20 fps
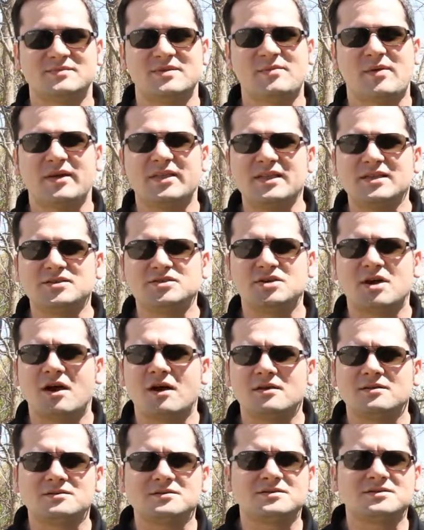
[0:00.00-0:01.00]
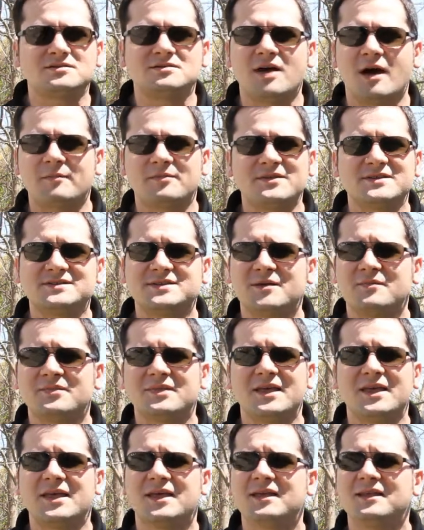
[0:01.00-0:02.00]
people, I think Shaun's up to
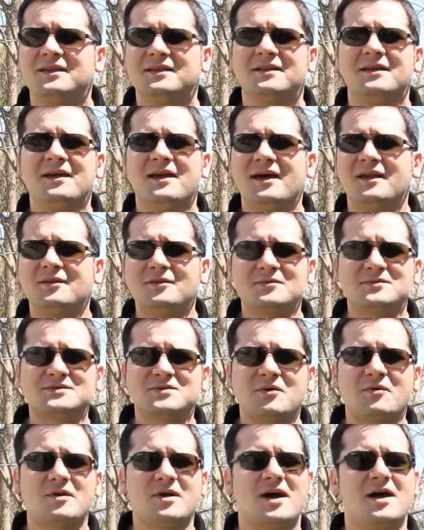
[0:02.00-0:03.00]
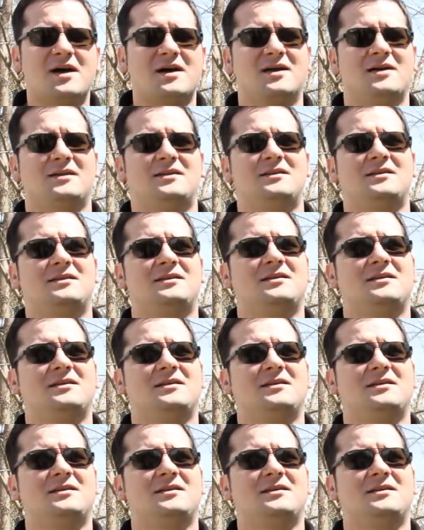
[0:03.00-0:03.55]
something. I don't know what's going on.